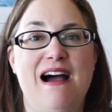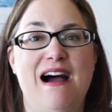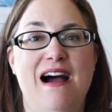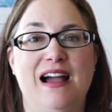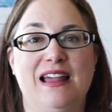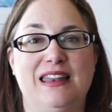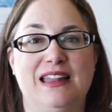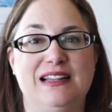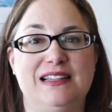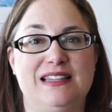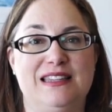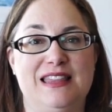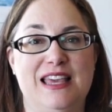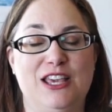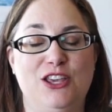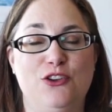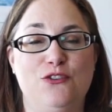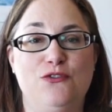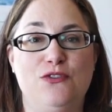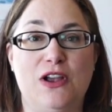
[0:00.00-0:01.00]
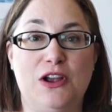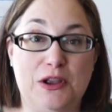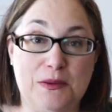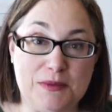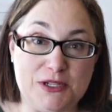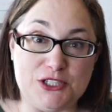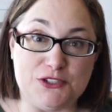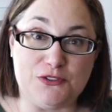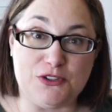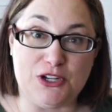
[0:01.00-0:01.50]
I'd like to thank you very
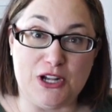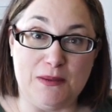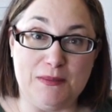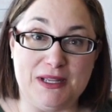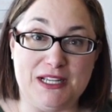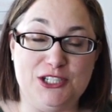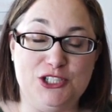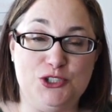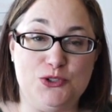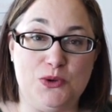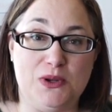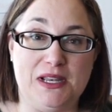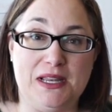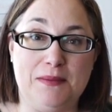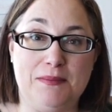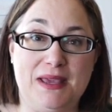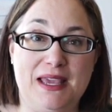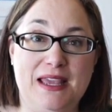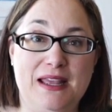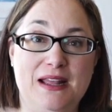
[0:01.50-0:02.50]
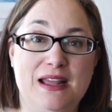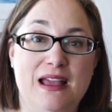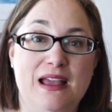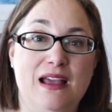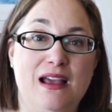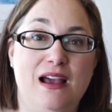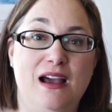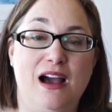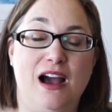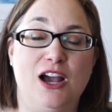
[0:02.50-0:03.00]
much for coming and joining me.
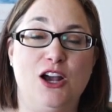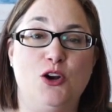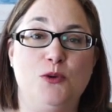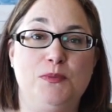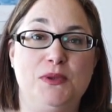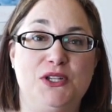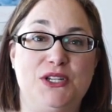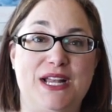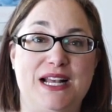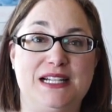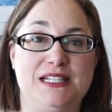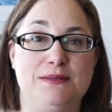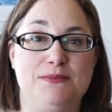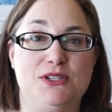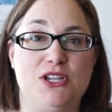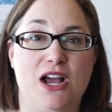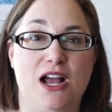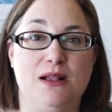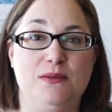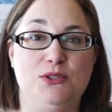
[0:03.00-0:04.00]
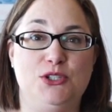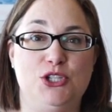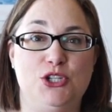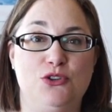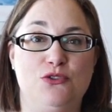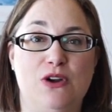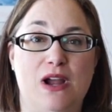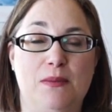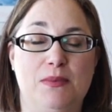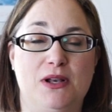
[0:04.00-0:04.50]
I hope you take some time
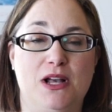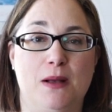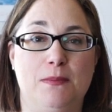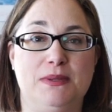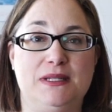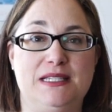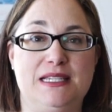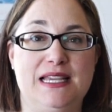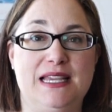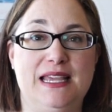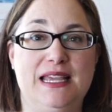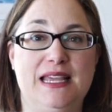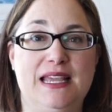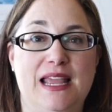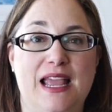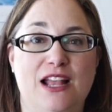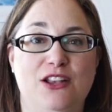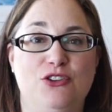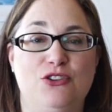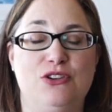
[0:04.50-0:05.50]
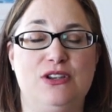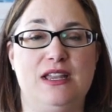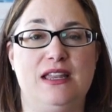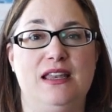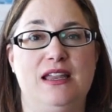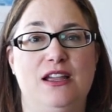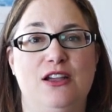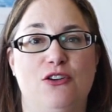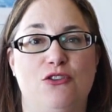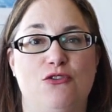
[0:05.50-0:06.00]
to grab a cup of tea and your
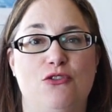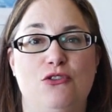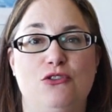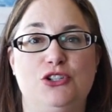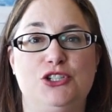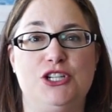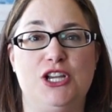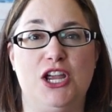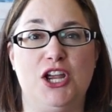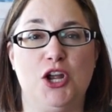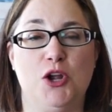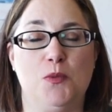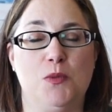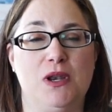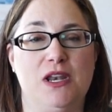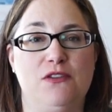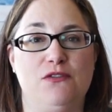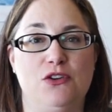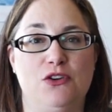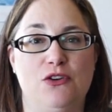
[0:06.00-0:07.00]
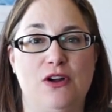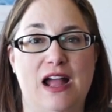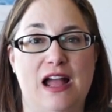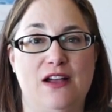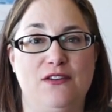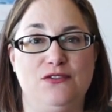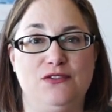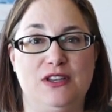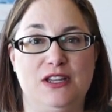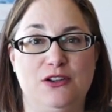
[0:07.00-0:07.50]
knitting or crocheting or whatever
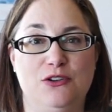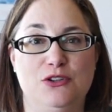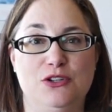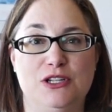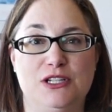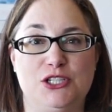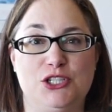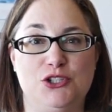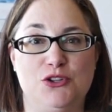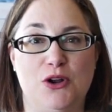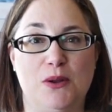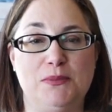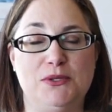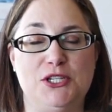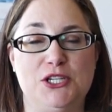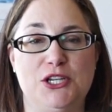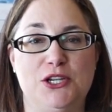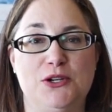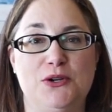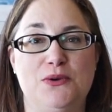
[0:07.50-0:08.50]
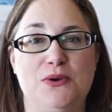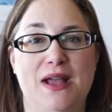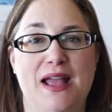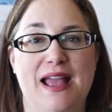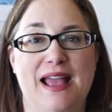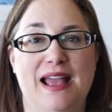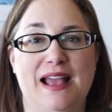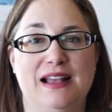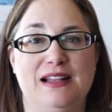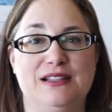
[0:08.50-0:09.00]
crafty goodness you're up to
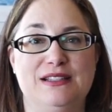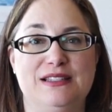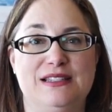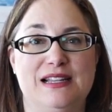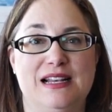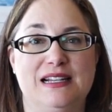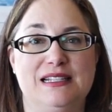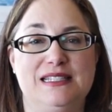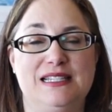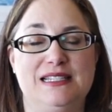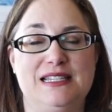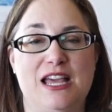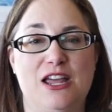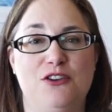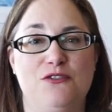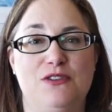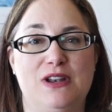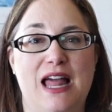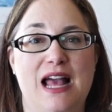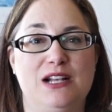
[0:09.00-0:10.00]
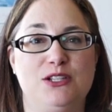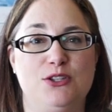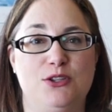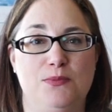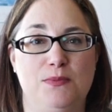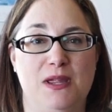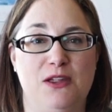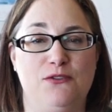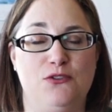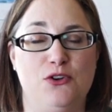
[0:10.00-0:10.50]
and sit down and relax
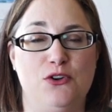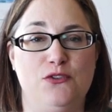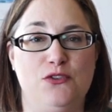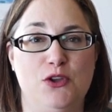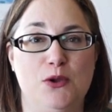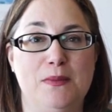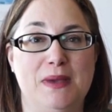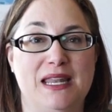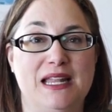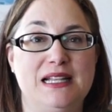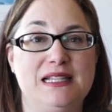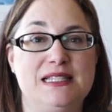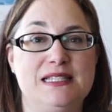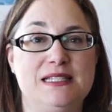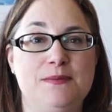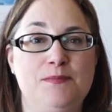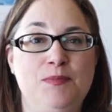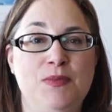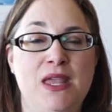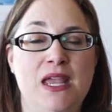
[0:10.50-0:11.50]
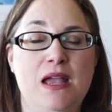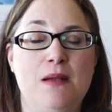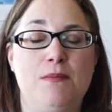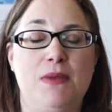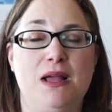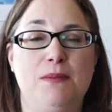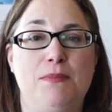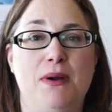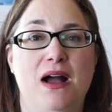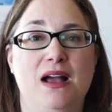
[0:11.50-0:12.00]
with me for a few minutes.
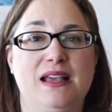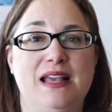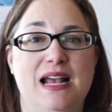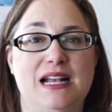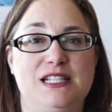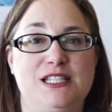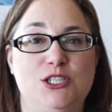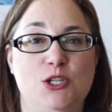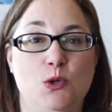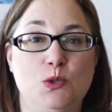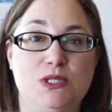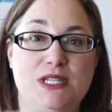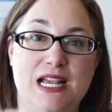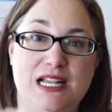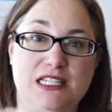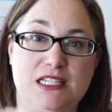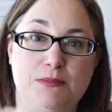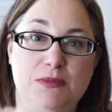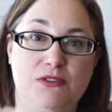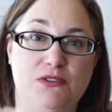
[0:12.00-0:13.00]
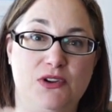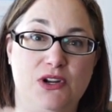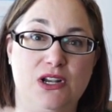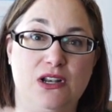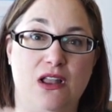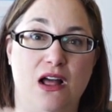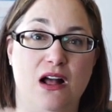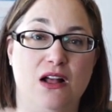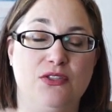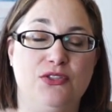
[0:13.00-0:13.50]
My podcasts don't tend to be very
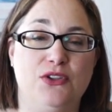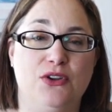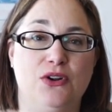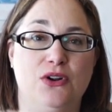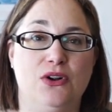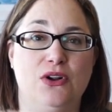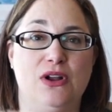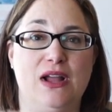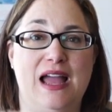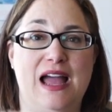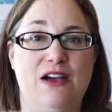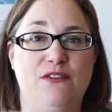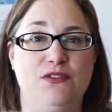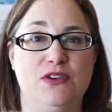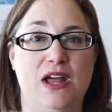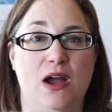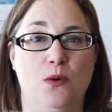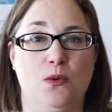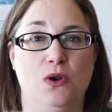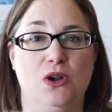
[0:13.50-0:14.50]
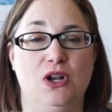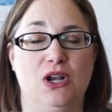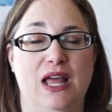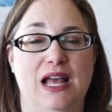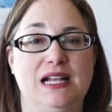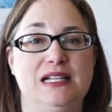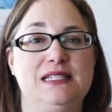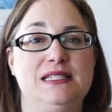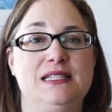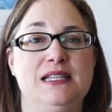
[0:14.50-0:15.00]
long. They're half an hour or
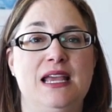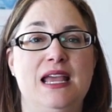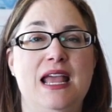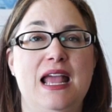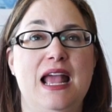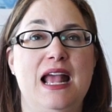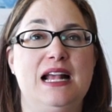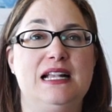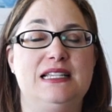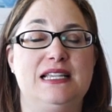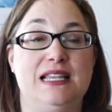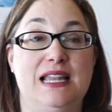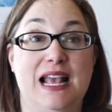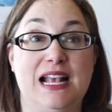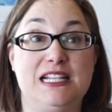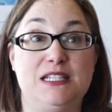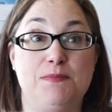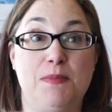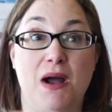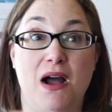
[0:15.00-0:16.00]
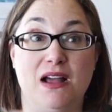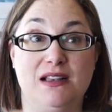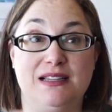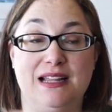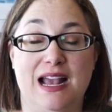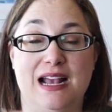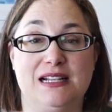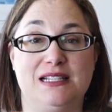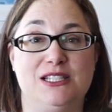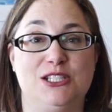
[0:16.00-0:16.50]
less. Today's
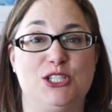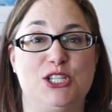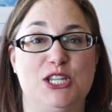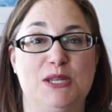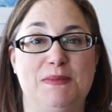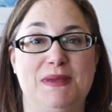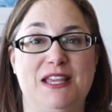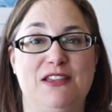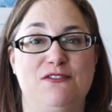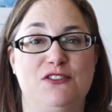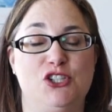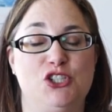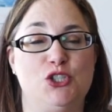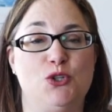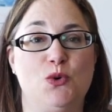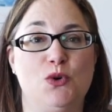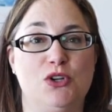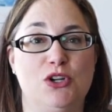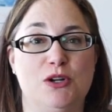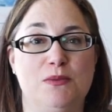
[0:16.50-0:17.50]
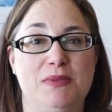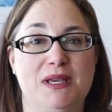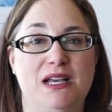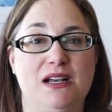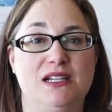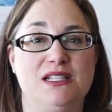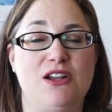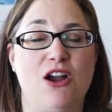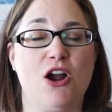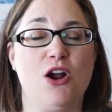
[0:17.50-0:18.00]
podcast is going to be even shorter
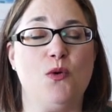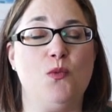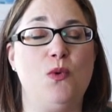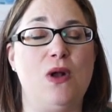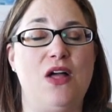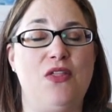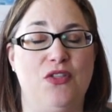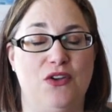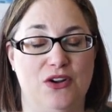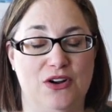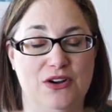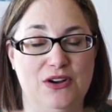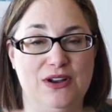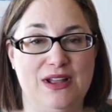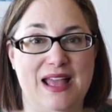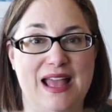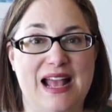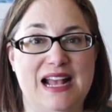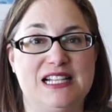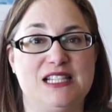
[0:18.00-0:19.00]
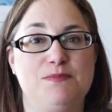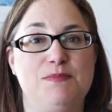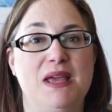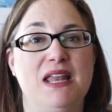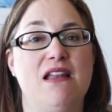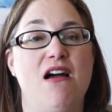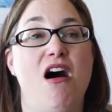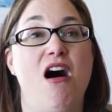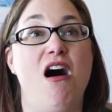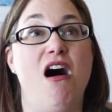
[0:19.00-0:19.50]
because our weather has
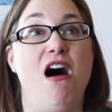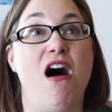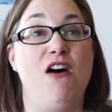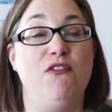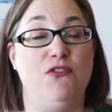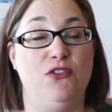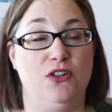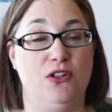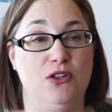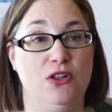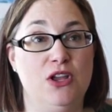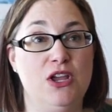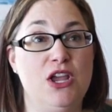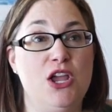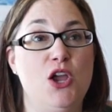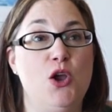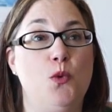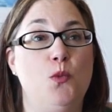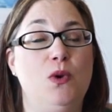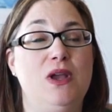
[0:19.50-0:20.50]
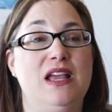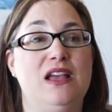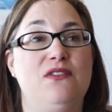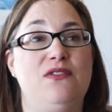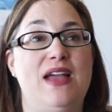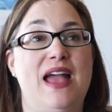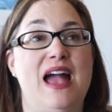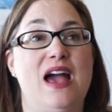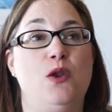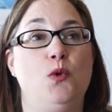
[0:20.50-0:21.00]
been awful. We
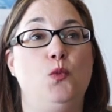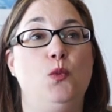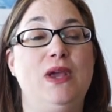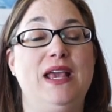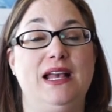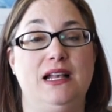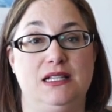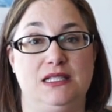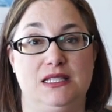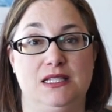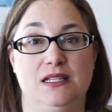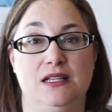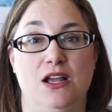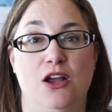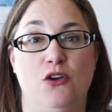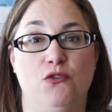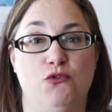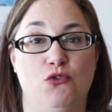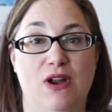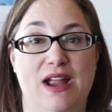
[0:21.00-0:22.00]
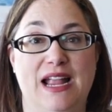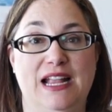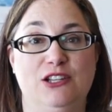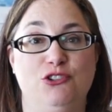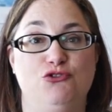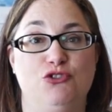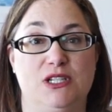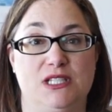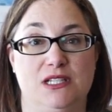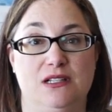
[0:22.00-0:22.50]
have had weeks of
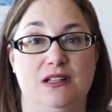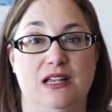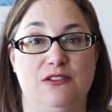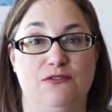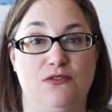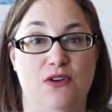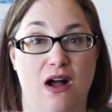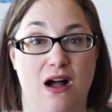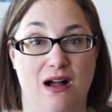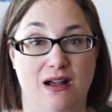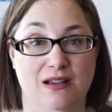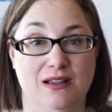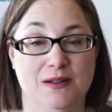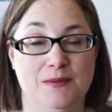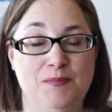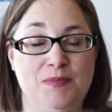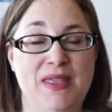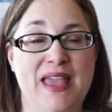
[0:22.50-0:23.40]
rain, drizzle, and fog.